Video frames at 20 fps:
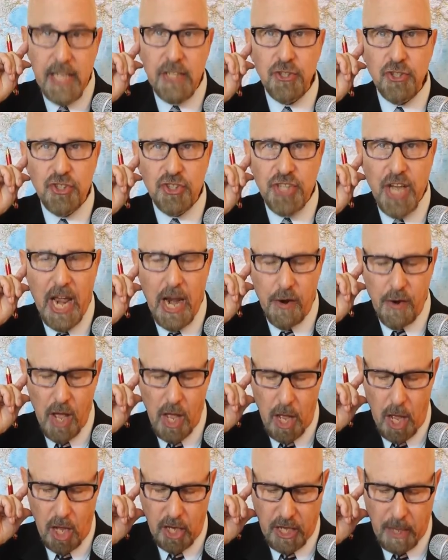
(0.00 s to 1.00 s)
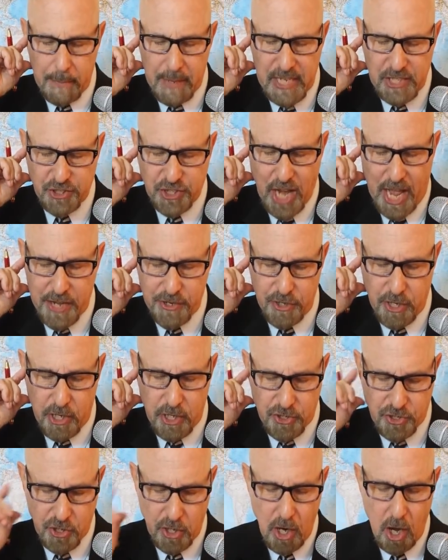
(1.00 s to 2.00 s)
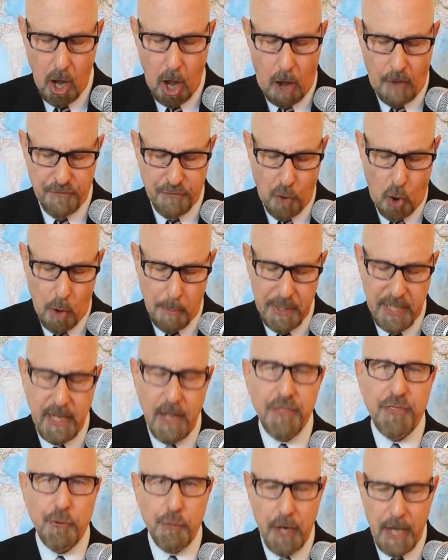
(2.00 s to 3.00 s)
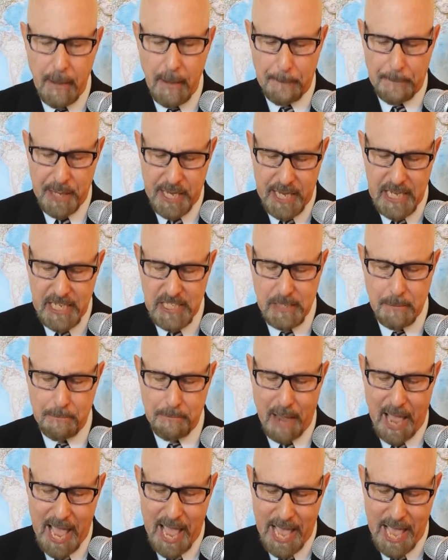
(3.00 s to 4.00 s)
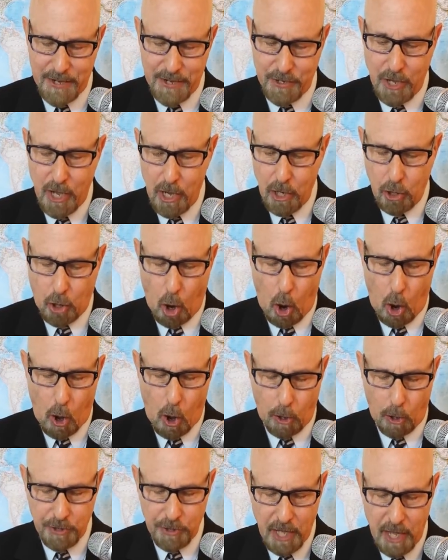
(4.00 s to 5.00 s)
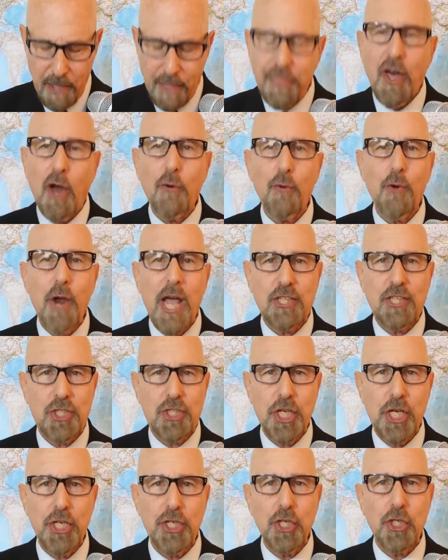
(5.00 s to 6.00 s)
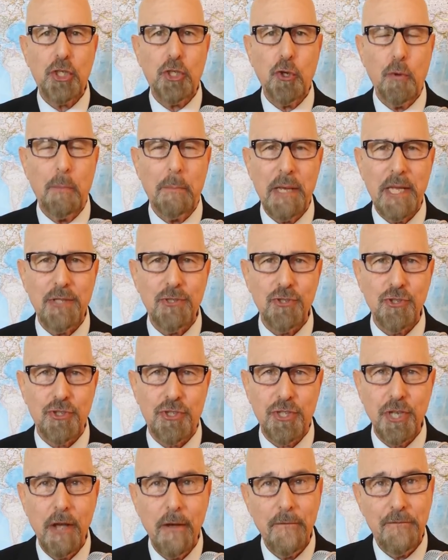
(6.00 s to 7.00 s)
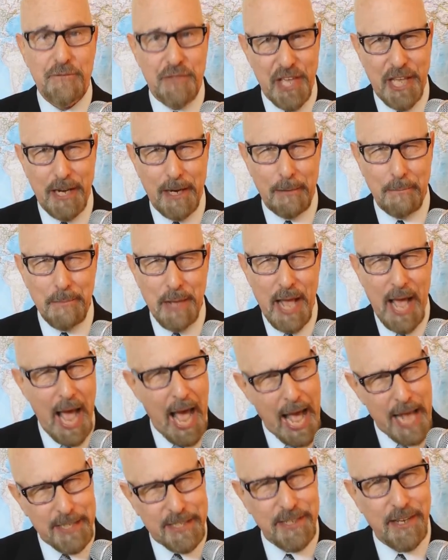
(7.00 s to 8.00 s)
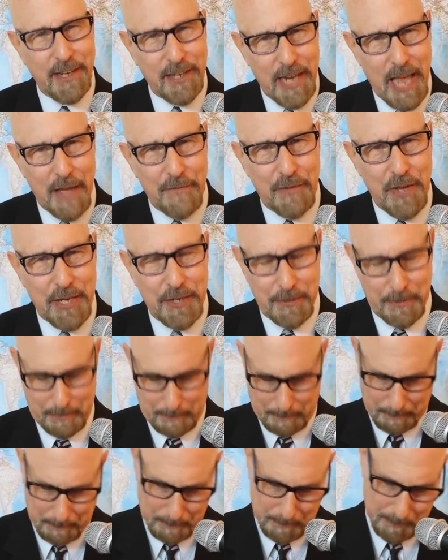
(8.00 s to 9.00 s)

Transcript: and Sarah Huckabee Sanders are forming a three-piece band called The Wretched Humans. Film at eleven.